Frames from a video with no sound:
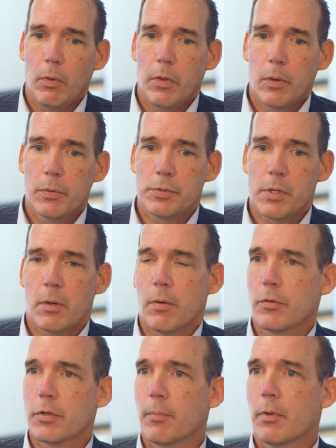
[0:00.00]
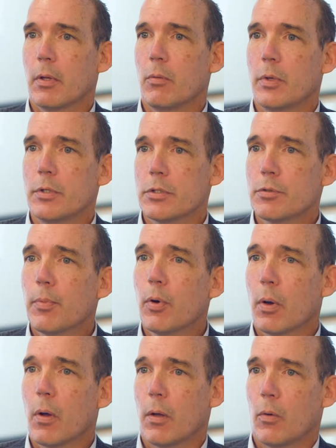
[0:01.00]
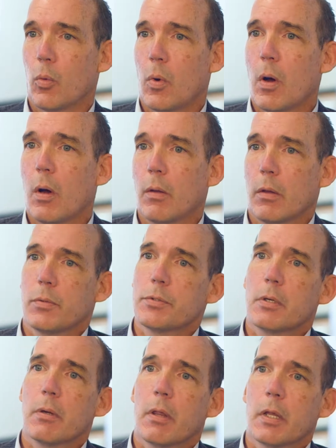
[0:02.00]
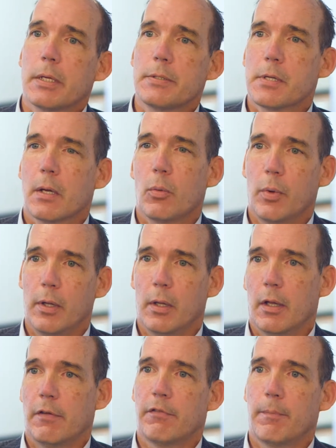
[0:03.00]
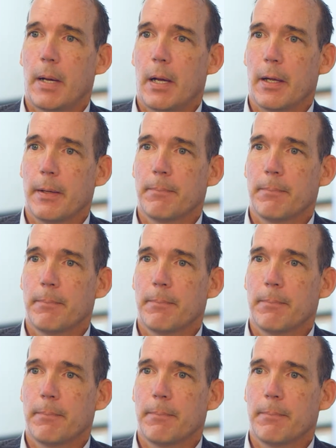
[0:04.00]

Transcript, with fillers: those aren't something we just put on a wall. Those are things that we live by.